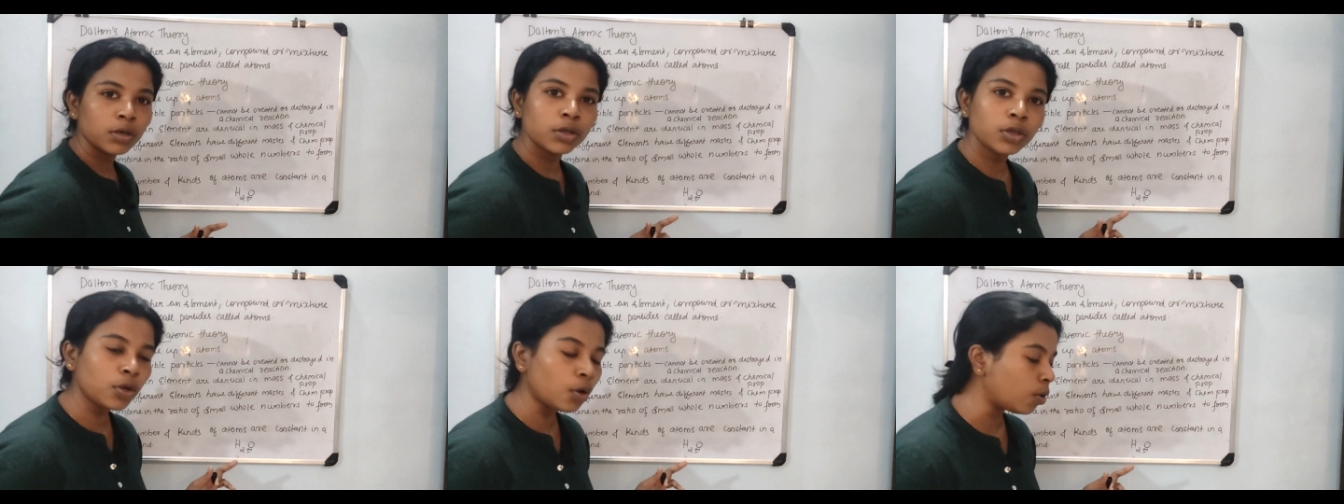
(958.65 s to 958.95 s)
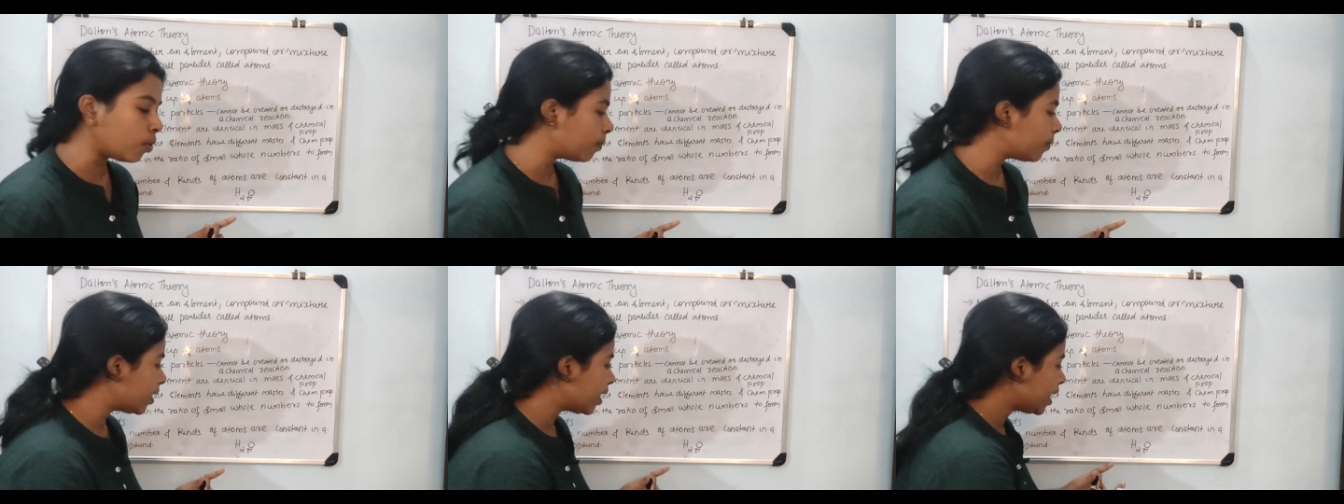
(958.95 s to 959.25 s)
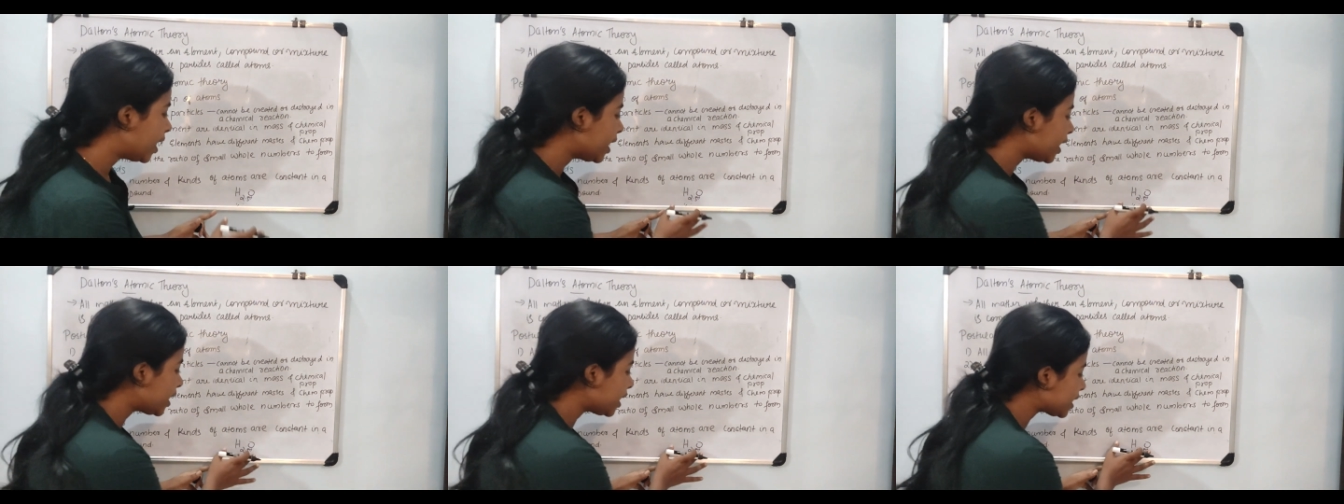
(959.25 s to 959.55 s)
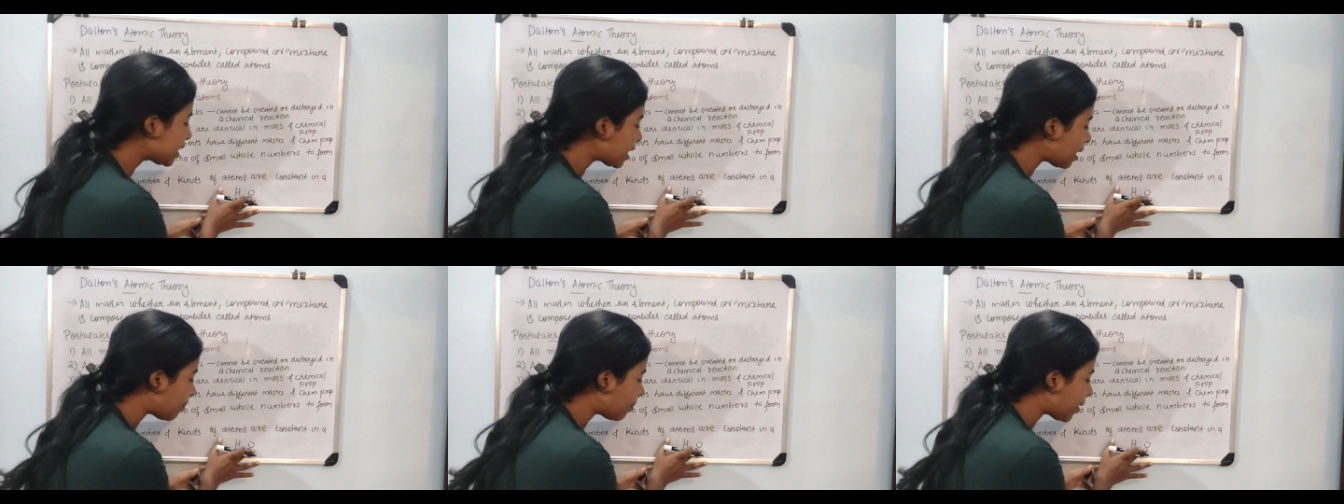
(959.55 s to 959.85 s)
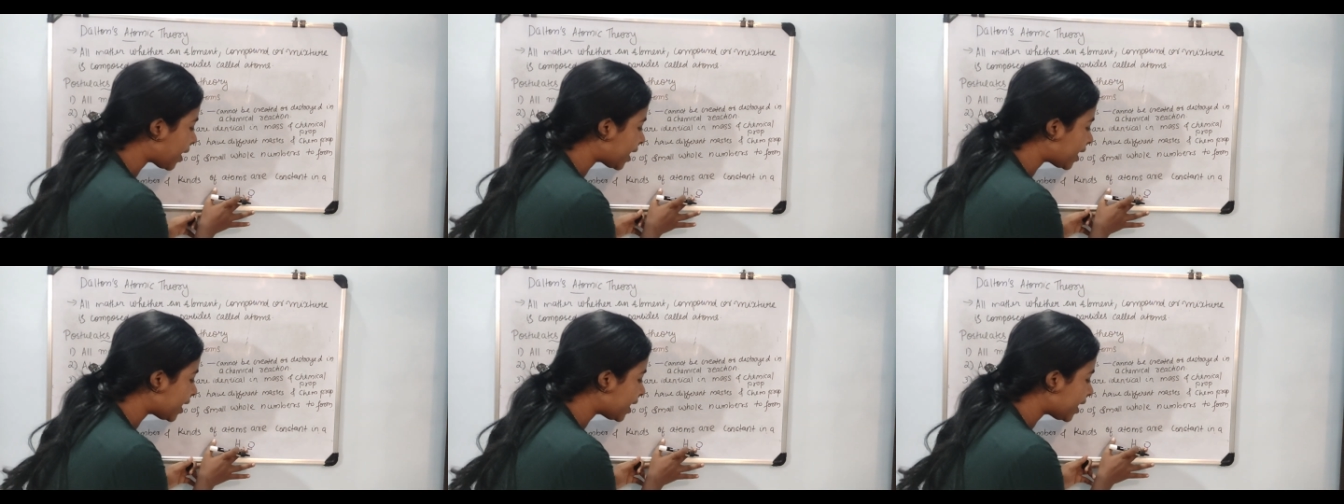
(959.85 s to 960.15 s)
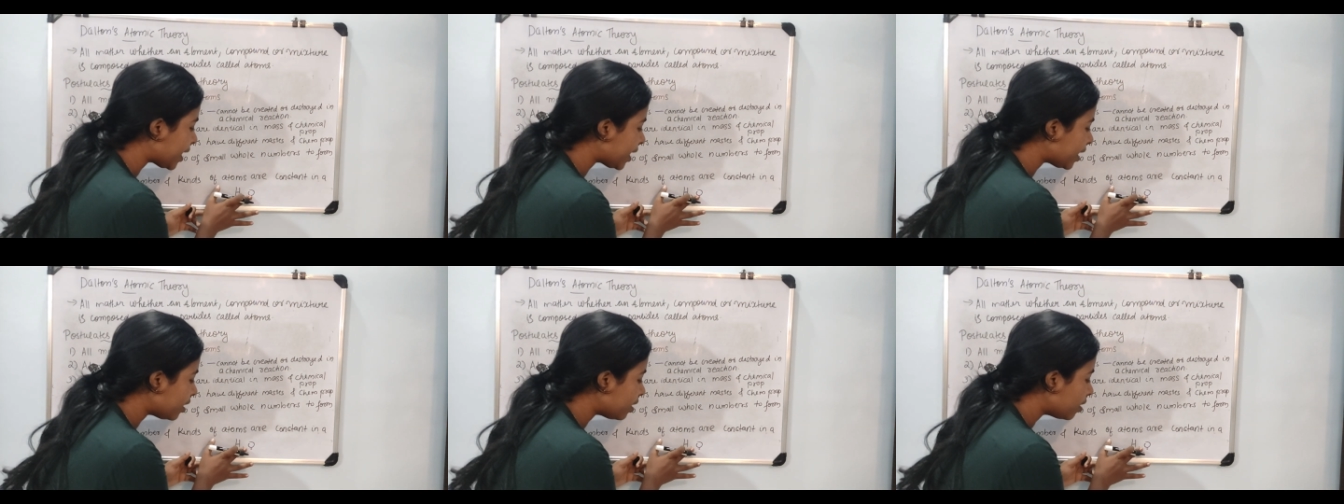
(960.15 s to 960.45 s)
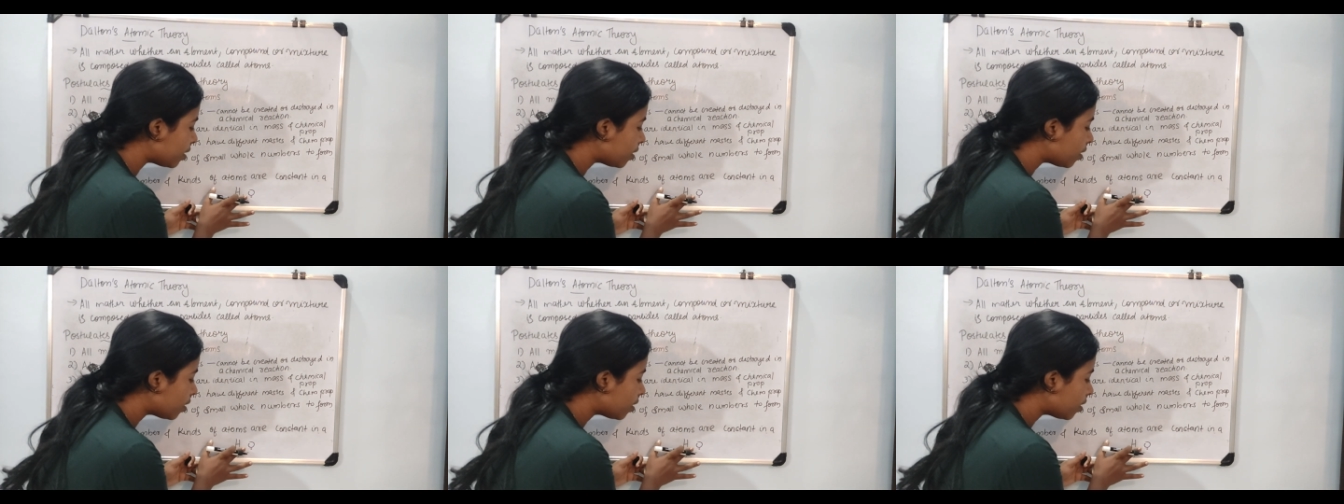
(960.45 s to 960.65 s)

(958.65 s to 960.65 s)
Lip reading: No. It is combining in